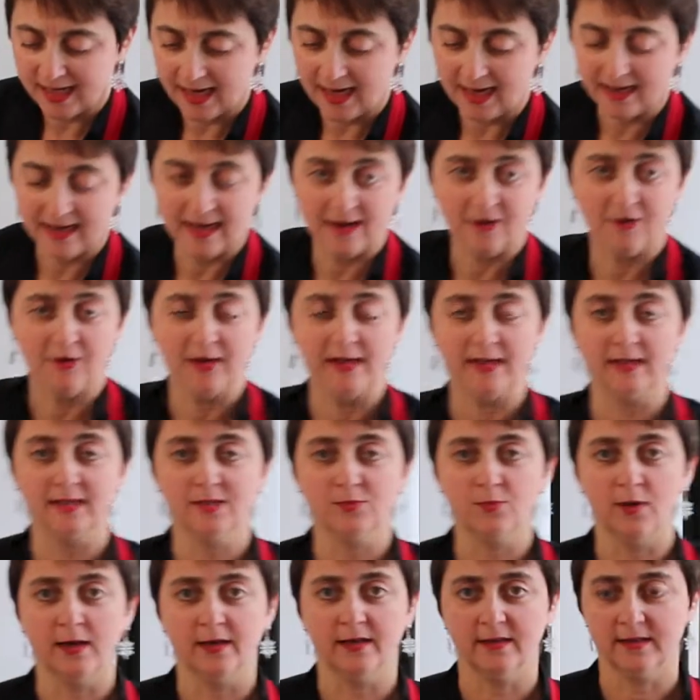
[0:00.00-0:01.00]
add our eggs
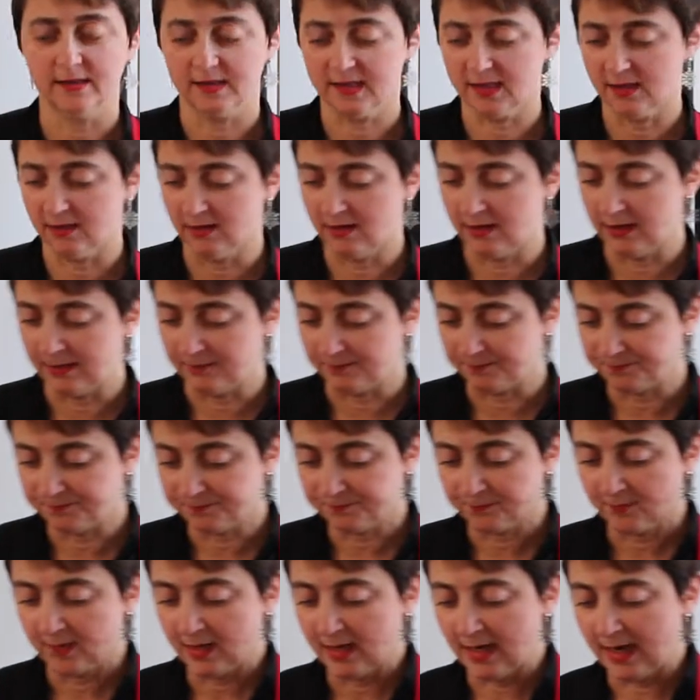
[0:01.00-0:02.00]
one at a time.
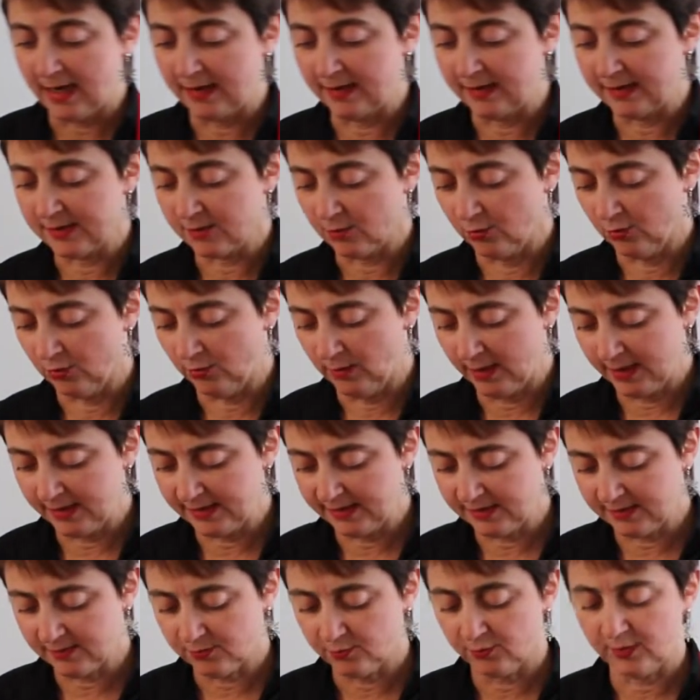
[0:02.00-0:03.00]
And as
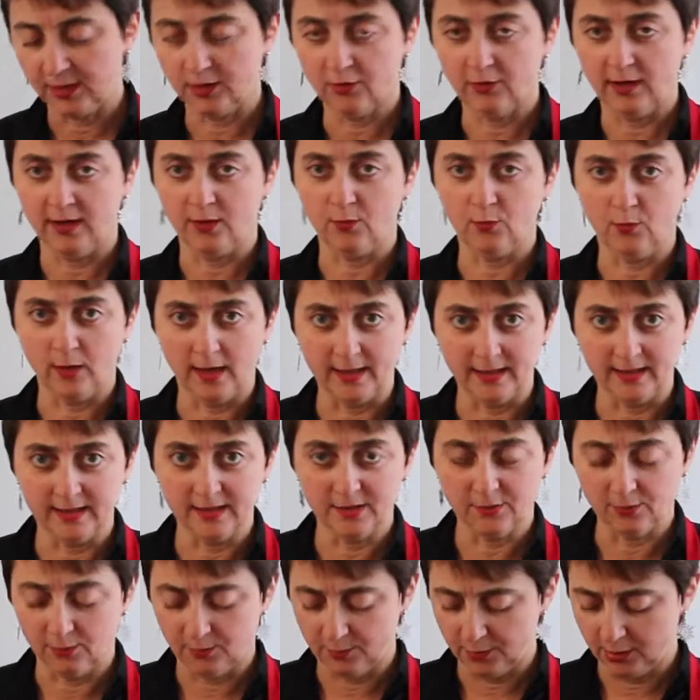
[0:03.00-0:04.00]
always, we crack one
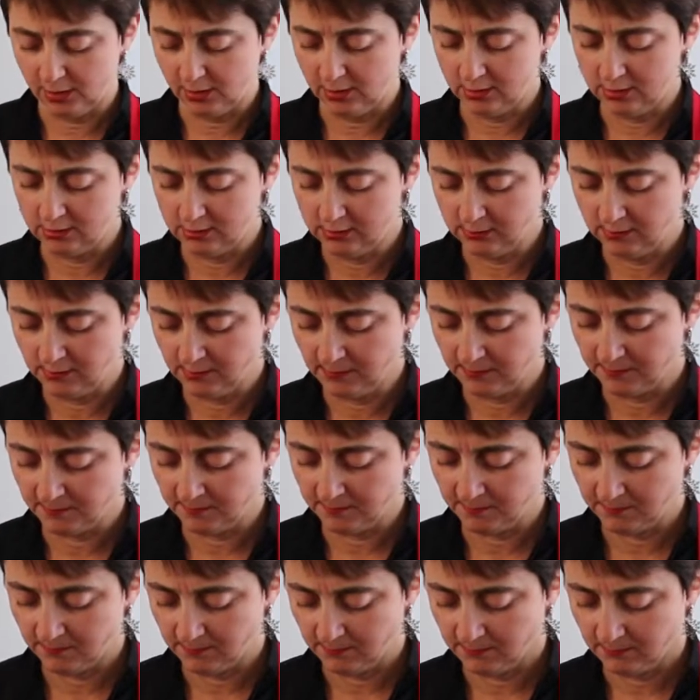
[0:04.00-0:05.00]
into a bowl,
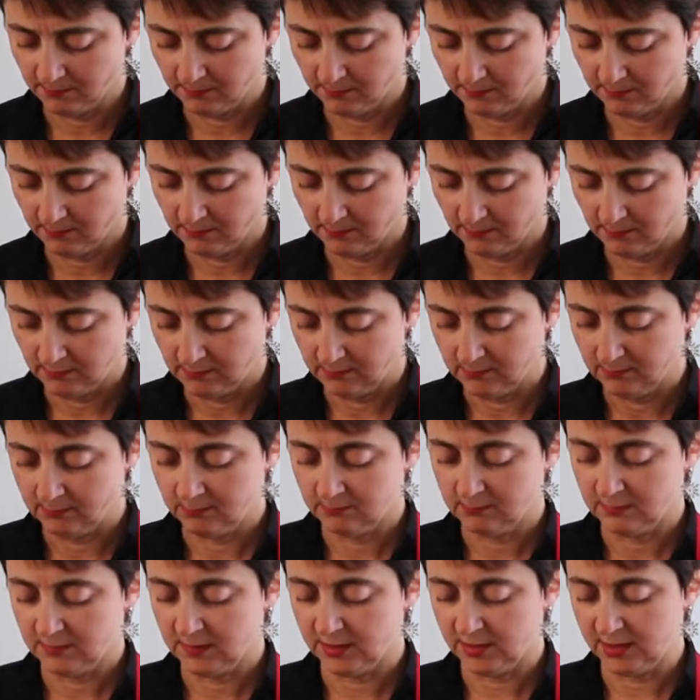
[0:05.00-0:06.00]

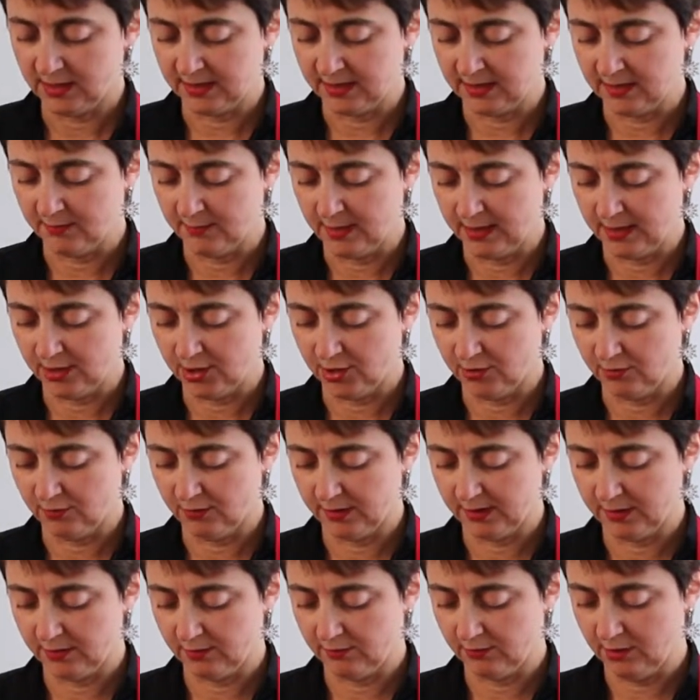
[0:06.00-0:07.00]
just to make sure
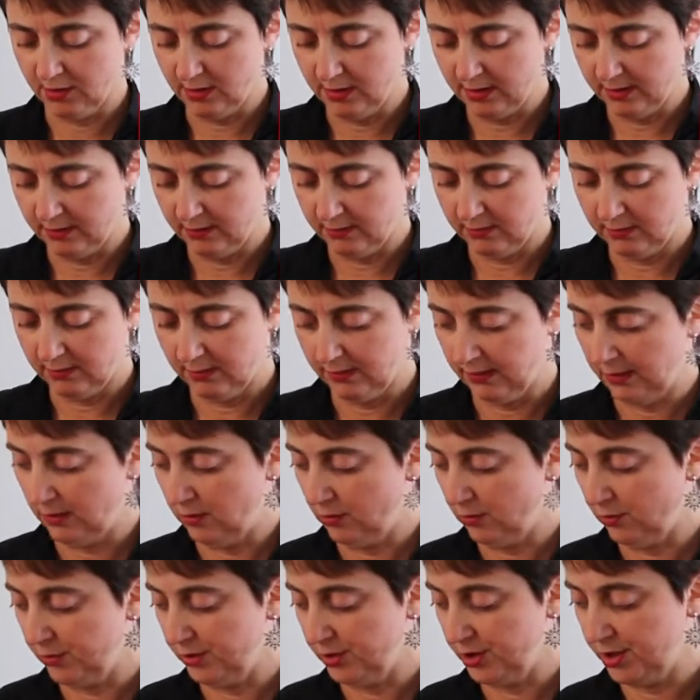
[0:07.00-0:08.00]
it's all right, and the
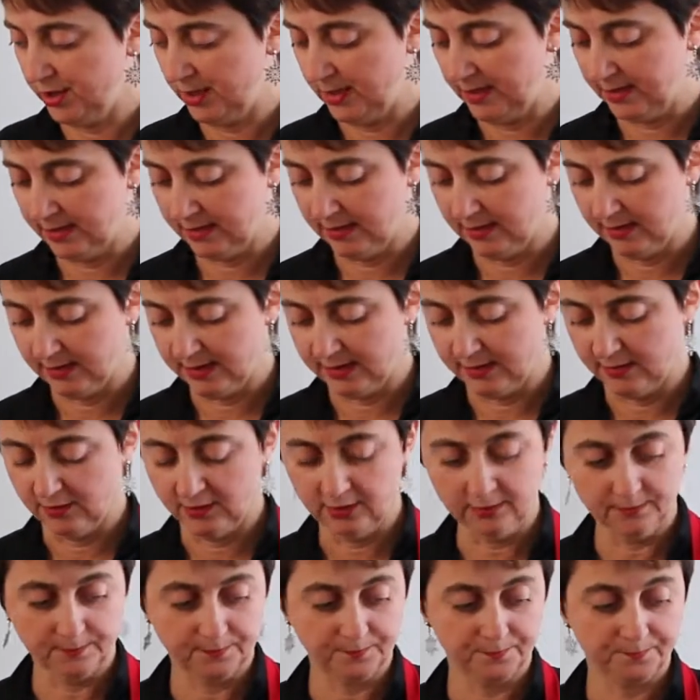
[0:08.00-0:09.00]
odd chance that it's
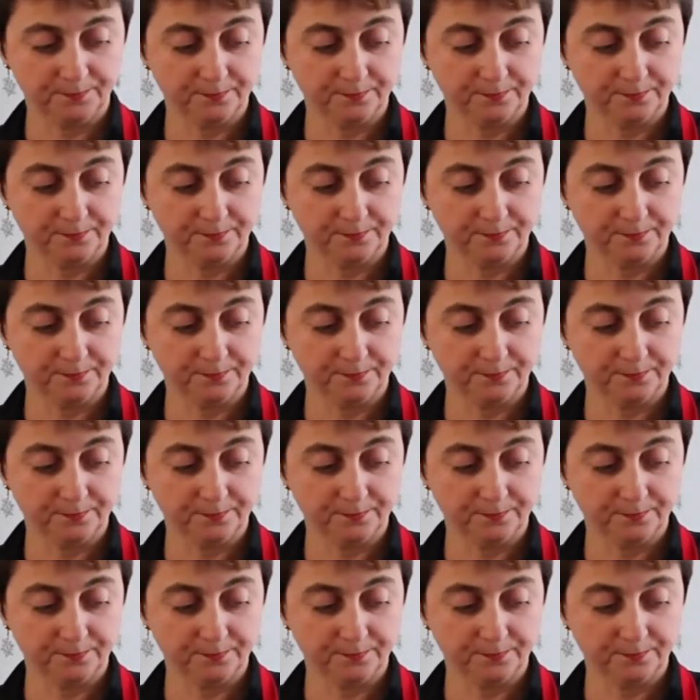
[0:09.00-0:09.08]
not.